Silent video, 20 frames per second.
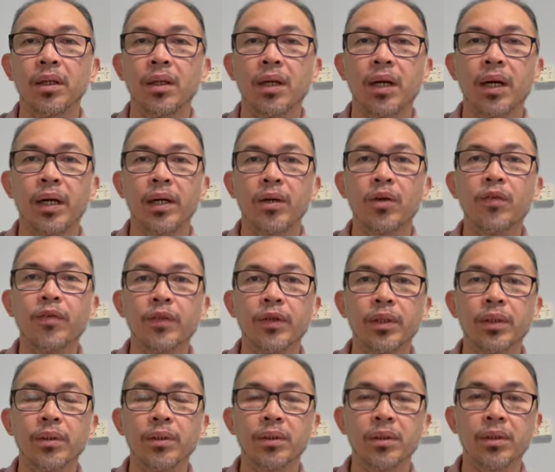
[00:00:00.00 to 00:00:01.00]
I
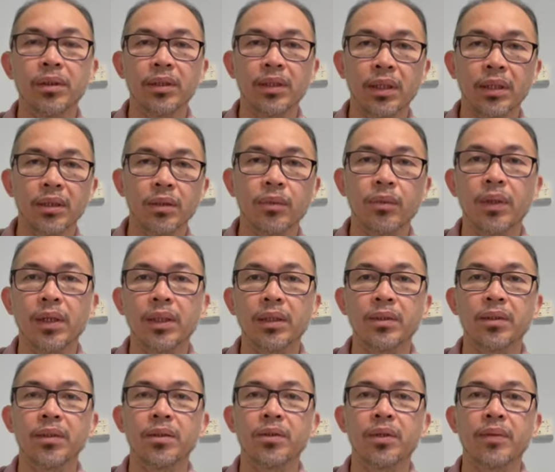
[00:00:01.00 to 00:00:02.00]
offered, doesn't
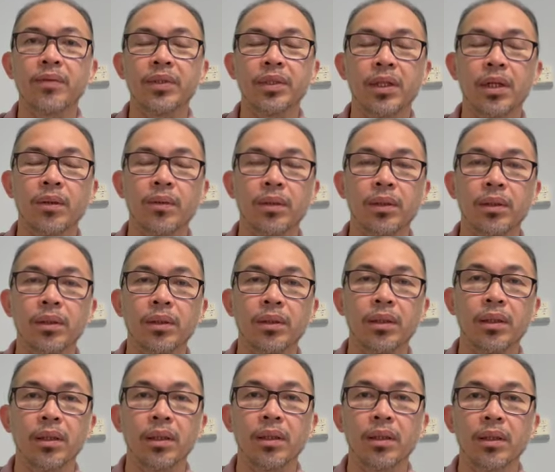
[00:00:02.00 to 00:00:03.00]
want to have a shower,
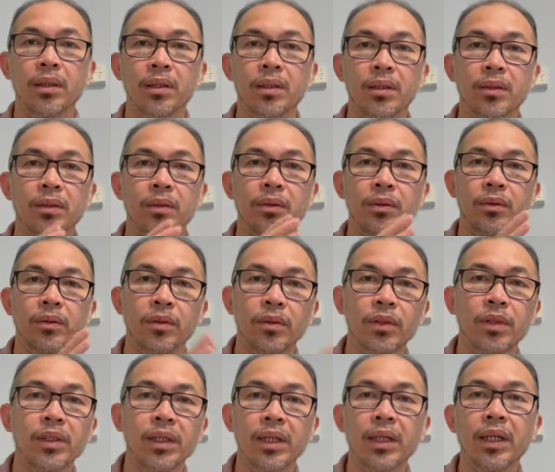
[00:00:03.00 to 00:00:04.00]
so you're
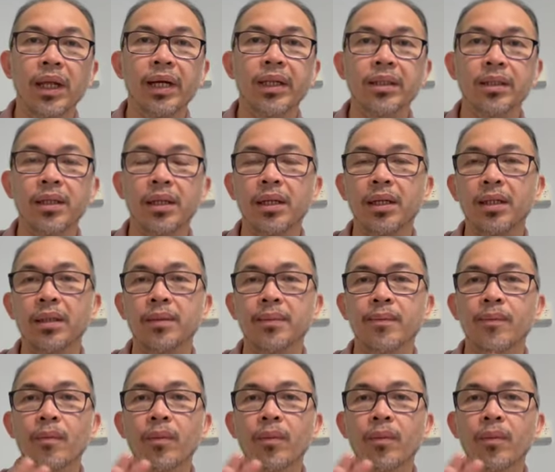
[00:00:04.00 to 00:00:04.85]
neglecting.